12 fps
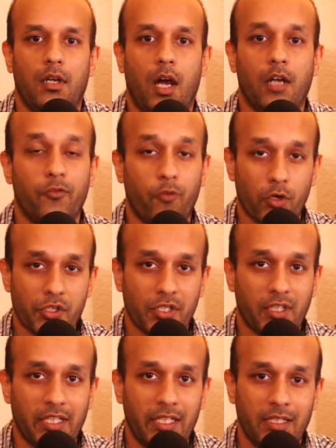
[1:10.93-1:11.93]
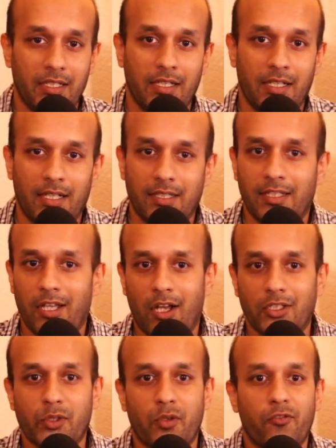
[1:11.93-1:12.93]
Unfortunately, they
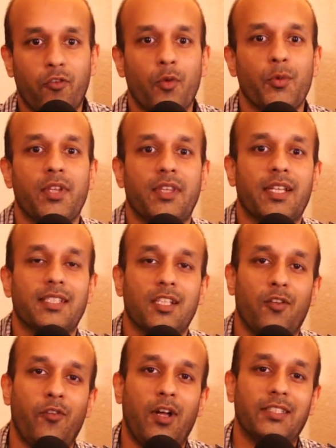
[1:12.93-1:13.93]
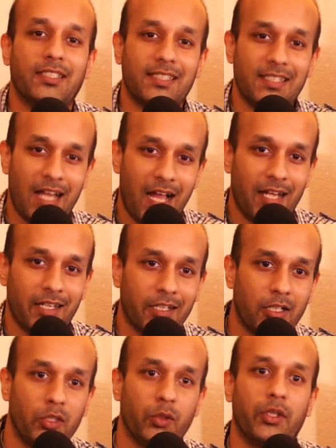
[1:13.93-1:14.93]
also inform you that the Excel file does not
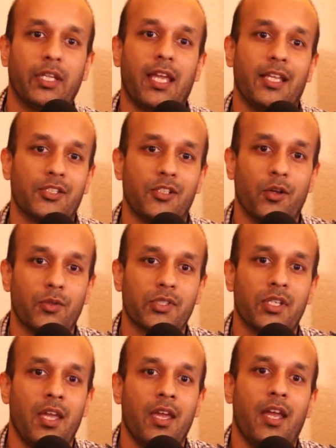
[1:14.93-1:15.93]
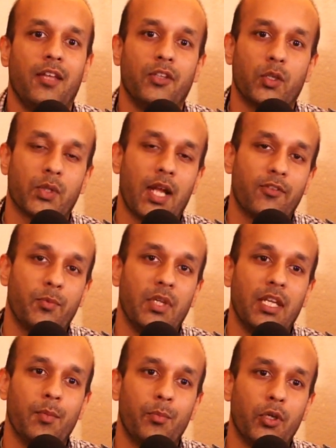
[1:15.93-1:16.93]
include the case notes, and those would have to be
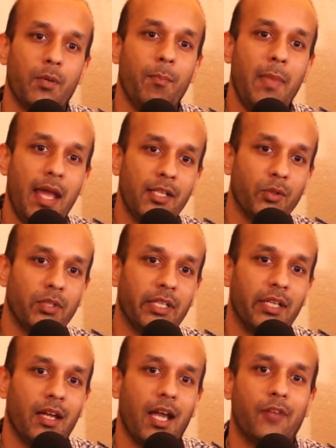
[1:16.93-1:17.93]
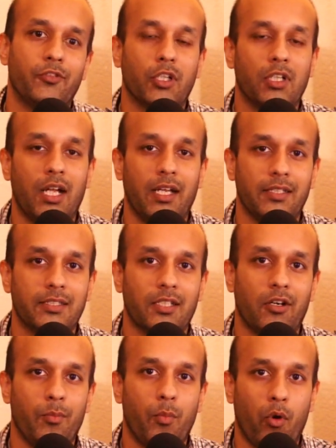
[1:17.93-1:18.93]
input manually after clients
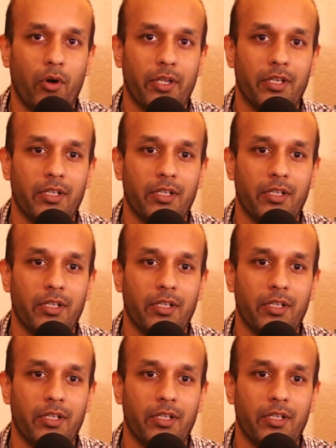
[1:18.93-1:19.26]
are imported.